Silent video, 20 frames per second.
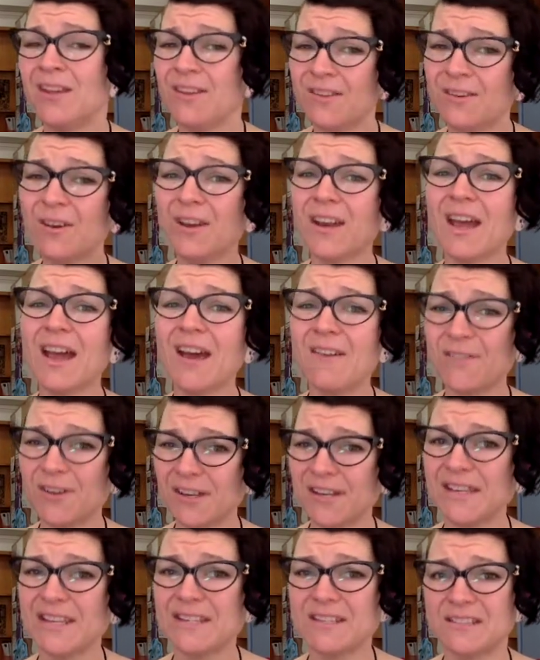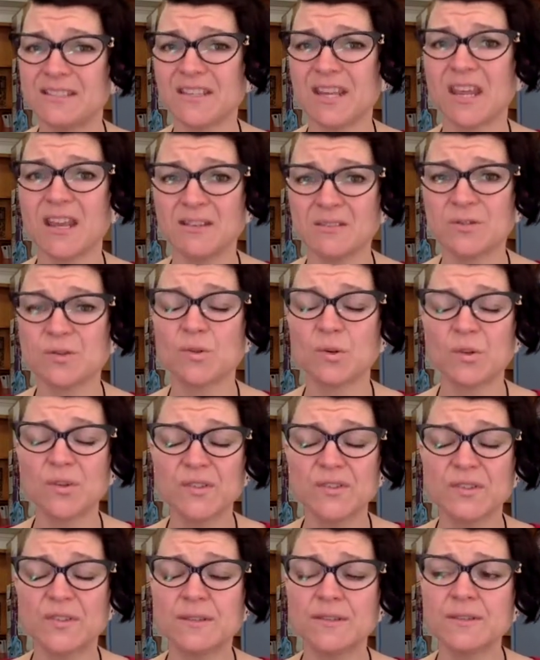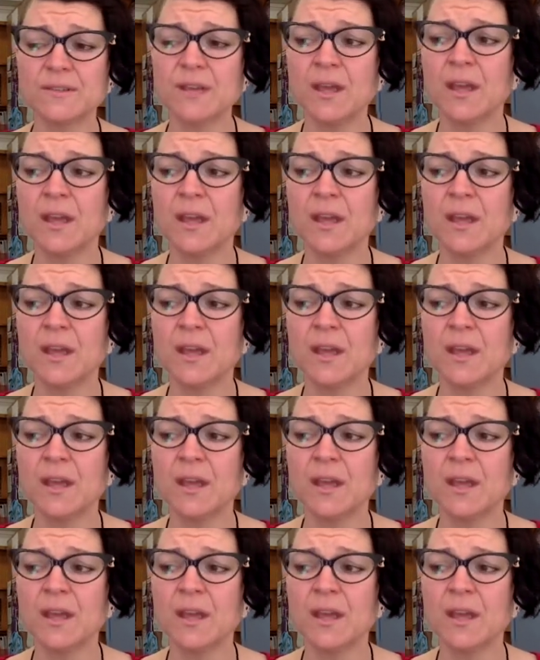you're going to have at least 10 sources.